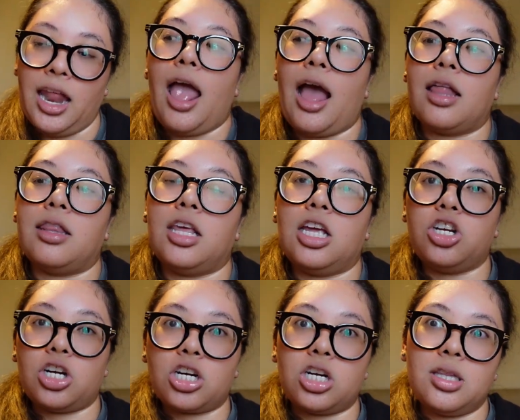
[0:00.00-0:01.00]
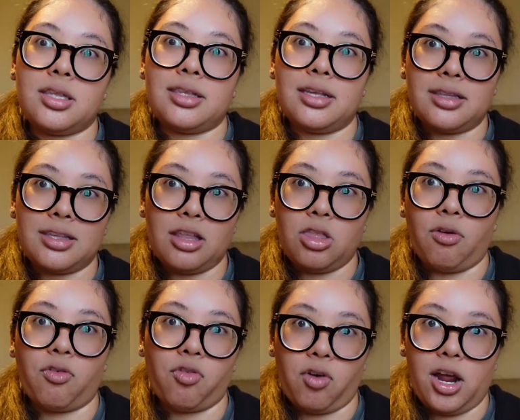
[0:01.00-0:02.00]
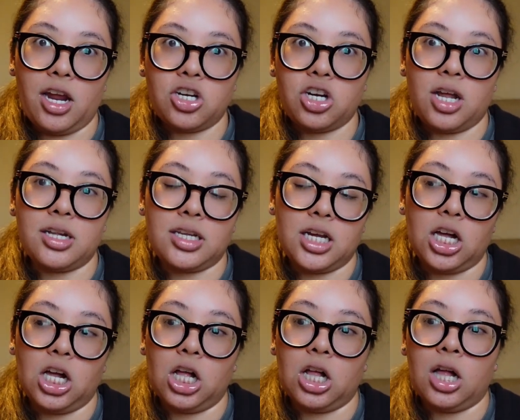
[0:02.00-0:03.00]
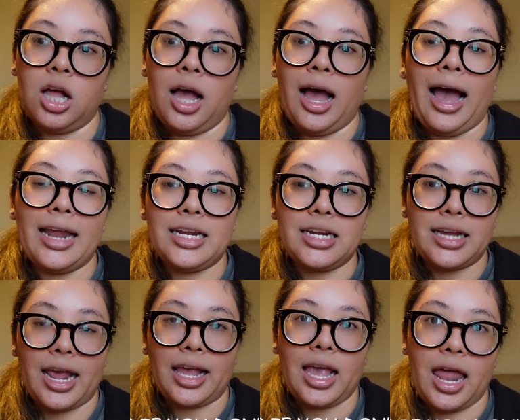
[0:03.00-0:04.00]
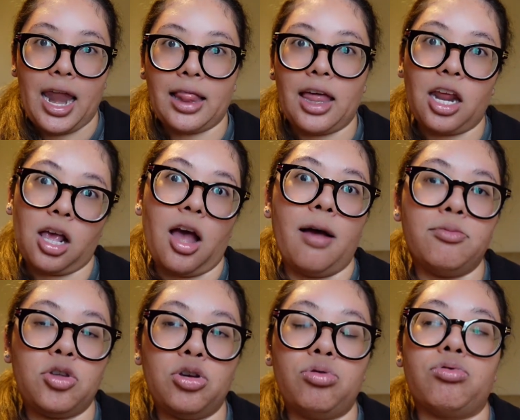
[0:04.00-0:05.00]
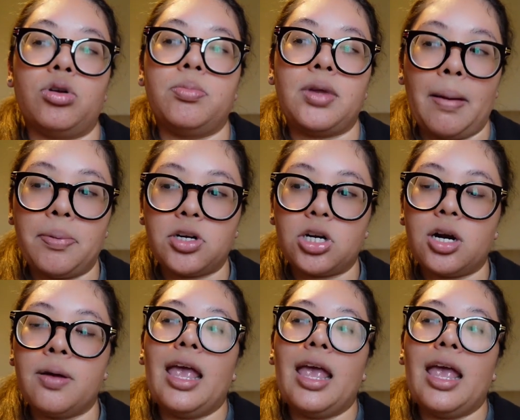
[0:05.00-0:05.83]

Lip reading: and the injection sits in the fridge until I need to take it, and I let it come to room temperature.